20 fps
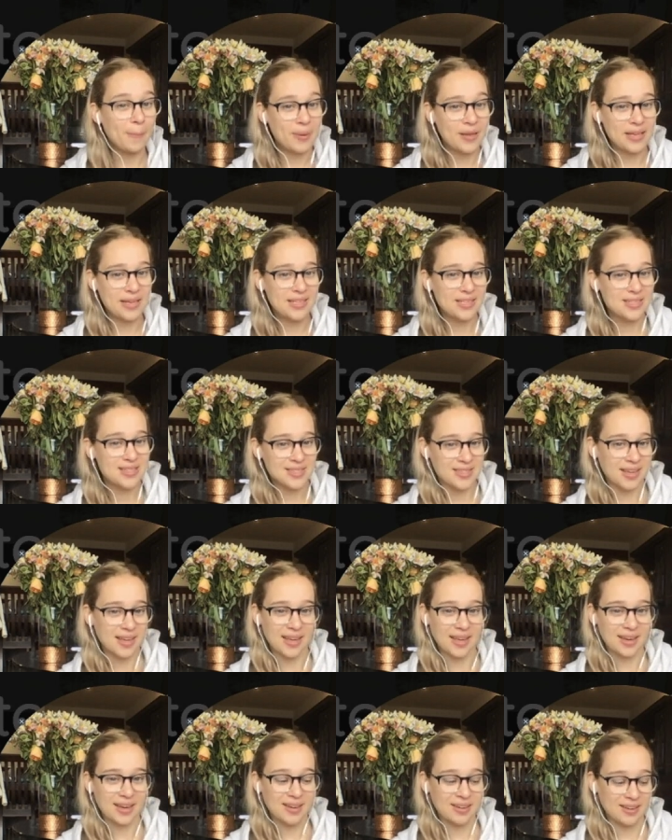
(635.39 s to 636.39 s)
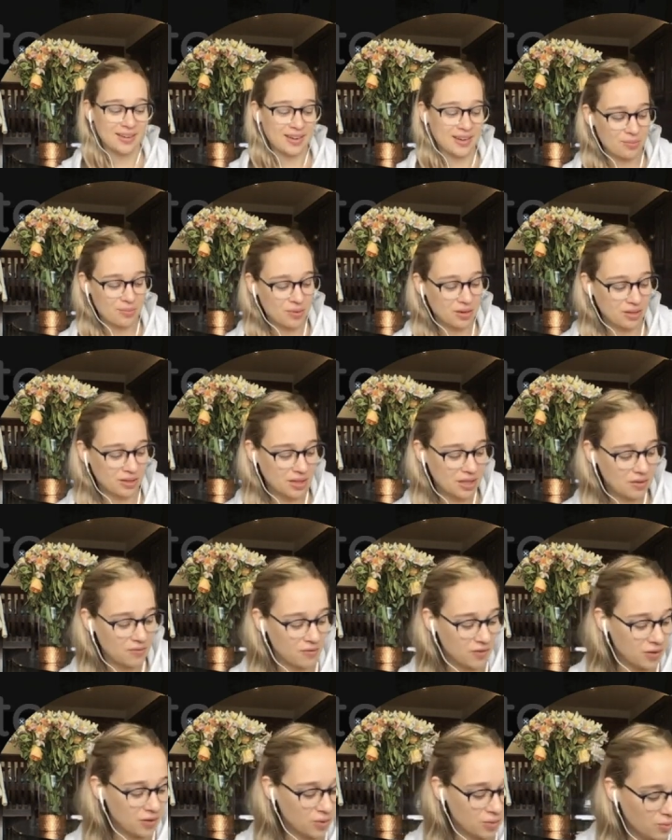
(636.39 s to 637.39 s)
being said, I'm going to leave
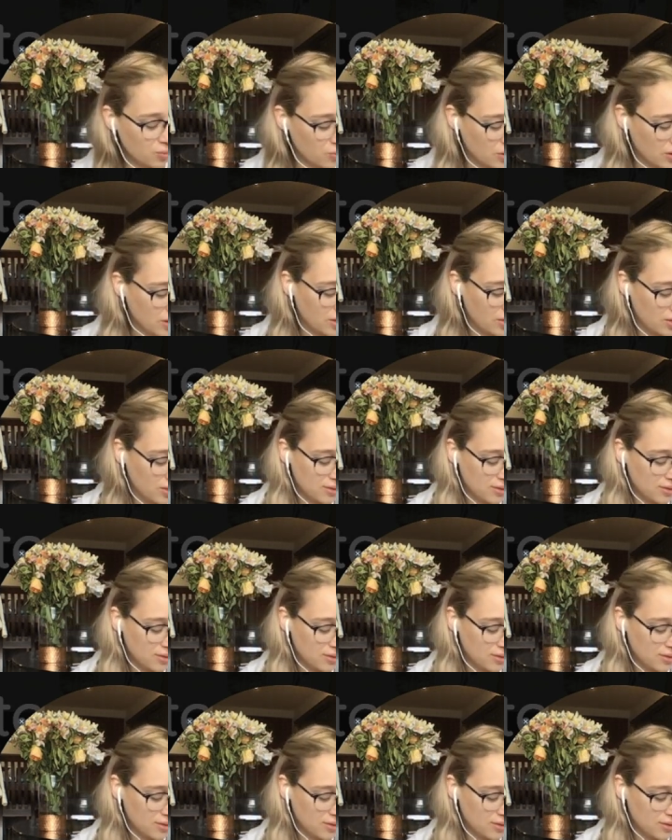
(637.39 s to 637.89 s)
you with